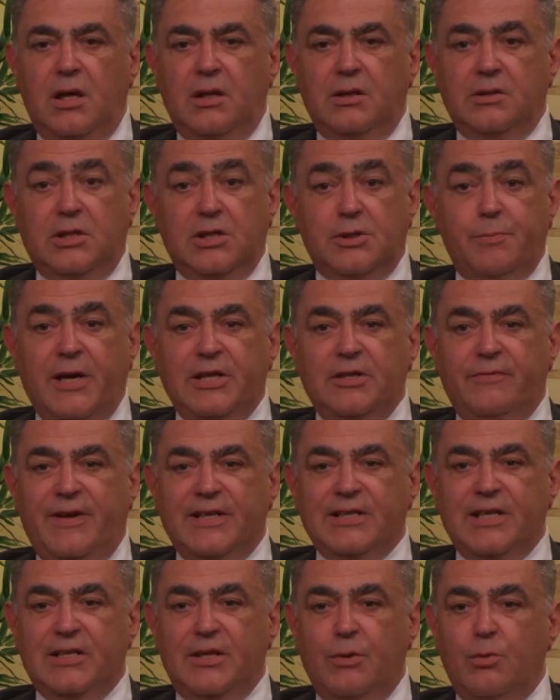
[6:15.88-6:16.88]
despite the
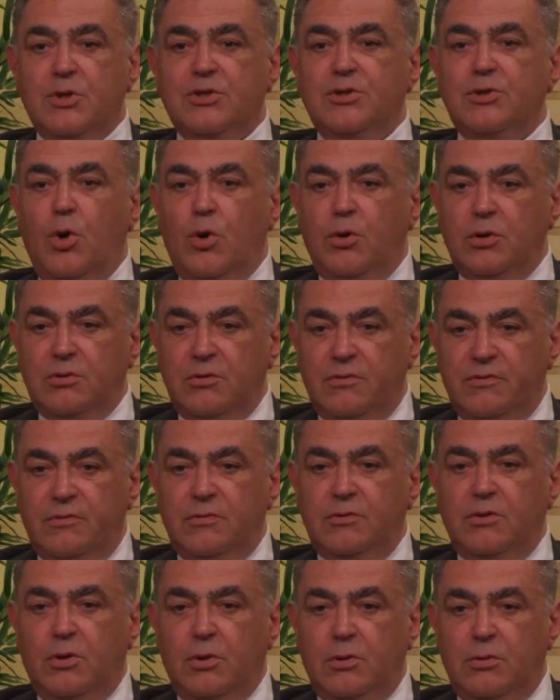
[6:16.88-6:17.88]
fact that there was no
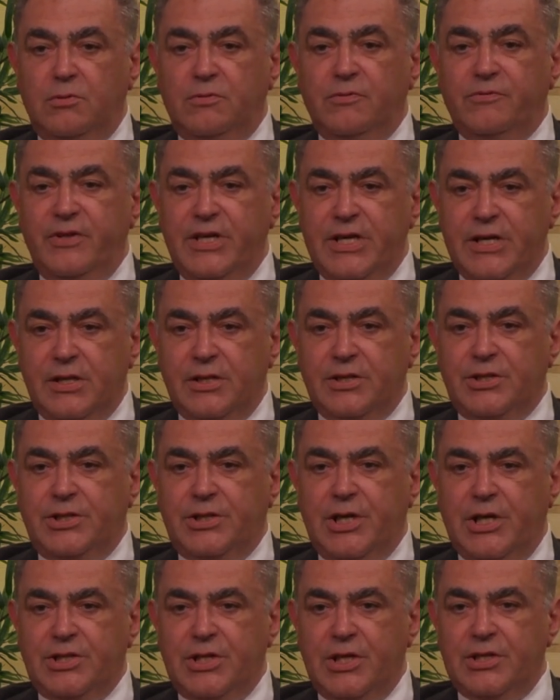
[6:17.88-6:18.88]
real
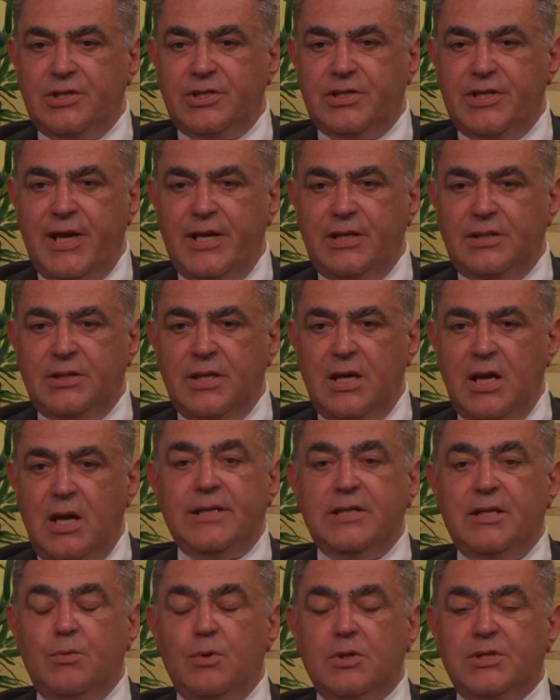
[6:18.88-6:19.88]
Chechen state,
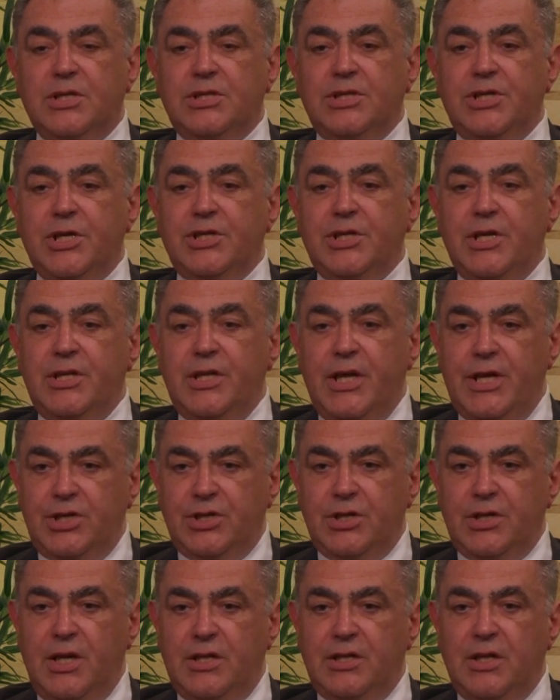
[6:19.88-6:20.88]
there was a Chechen
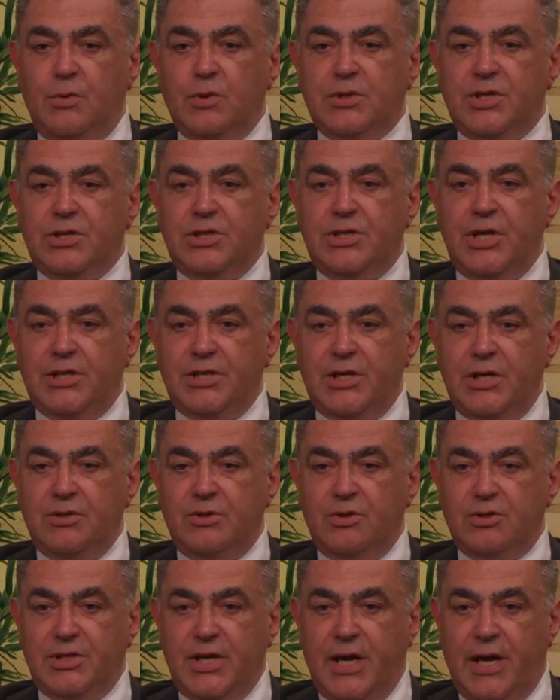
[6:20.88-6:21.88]
nation and there was a Chechen
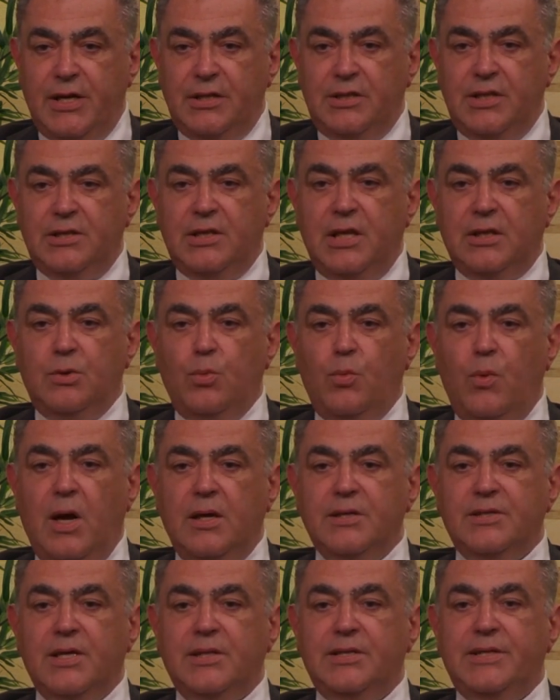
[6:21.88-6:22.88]
society that
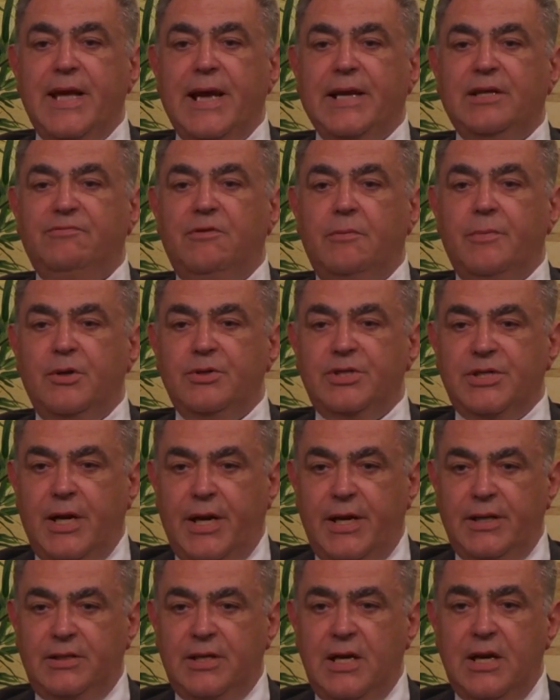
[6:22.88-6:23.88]
once attacked from
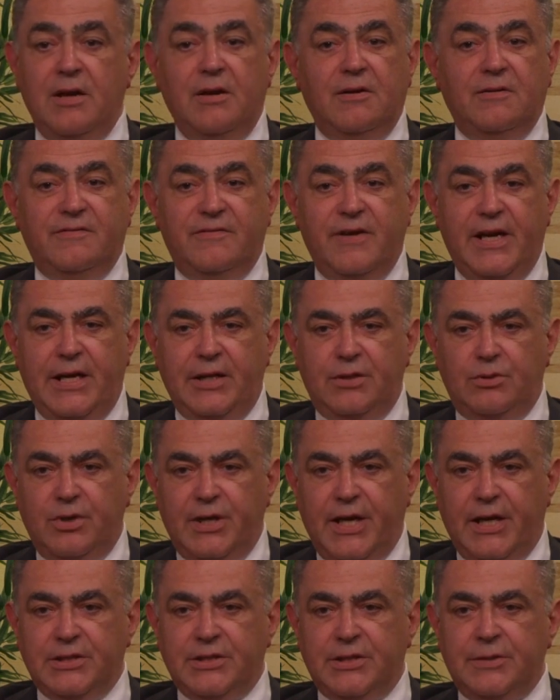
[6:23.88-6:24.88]
outside, rallied
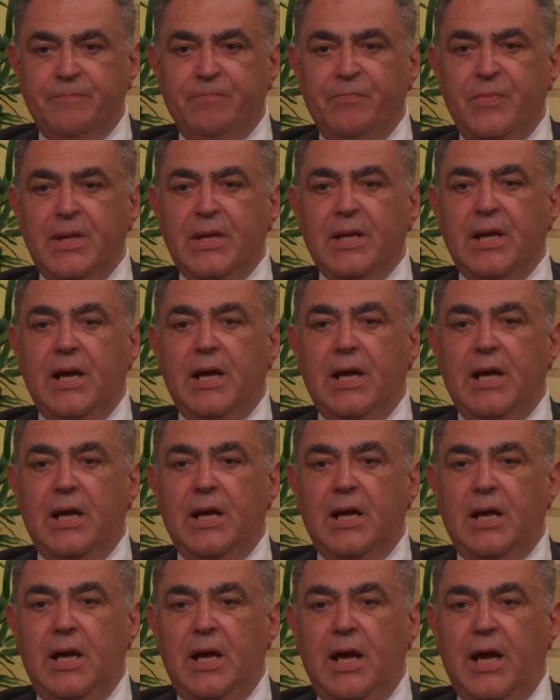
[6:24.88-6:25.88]
together
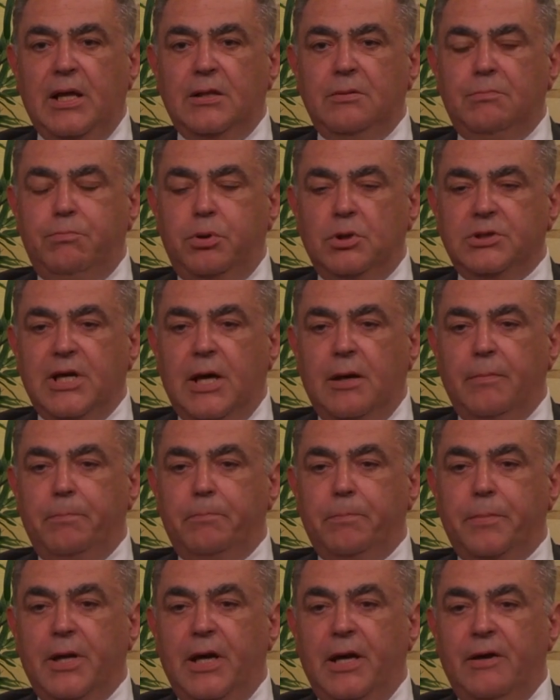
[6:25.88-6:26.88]
and put up
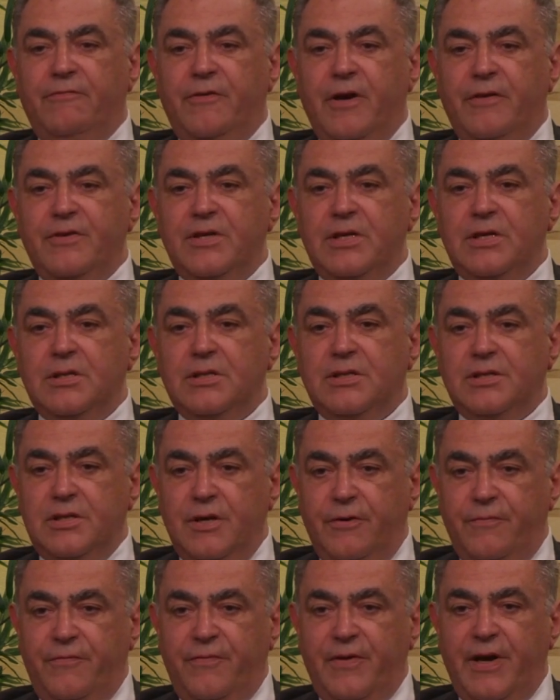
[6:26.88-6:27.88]
a very
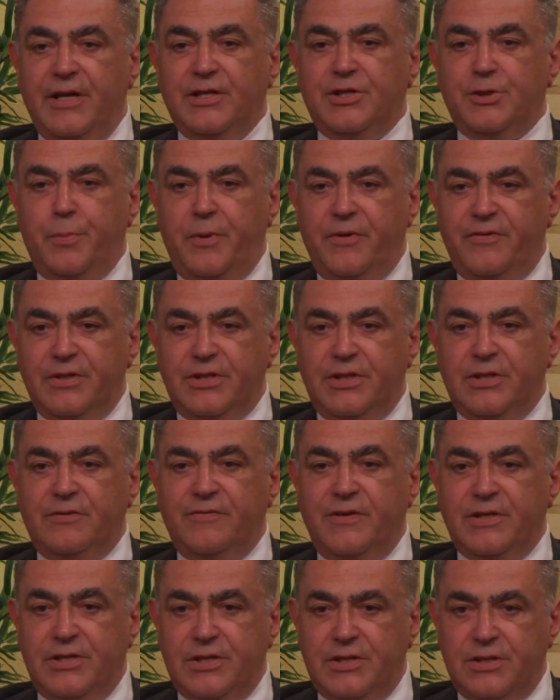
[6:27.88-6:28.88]
stiff and spirited
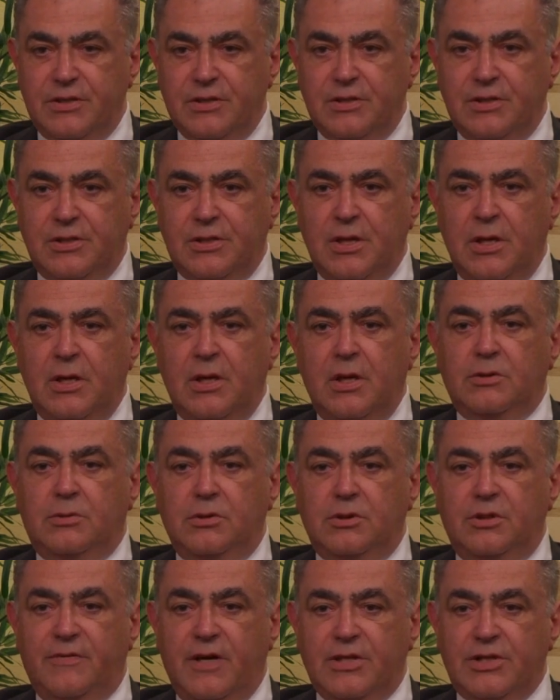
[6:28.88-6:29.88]
resistance to
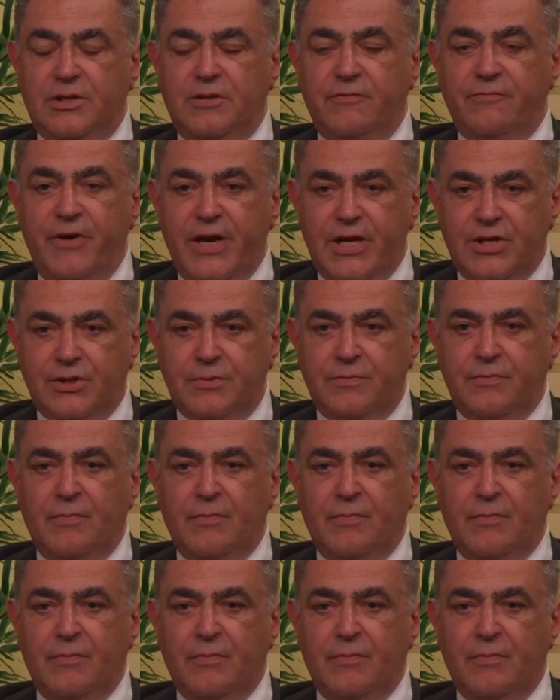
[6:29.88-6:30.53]
the Russian invasion.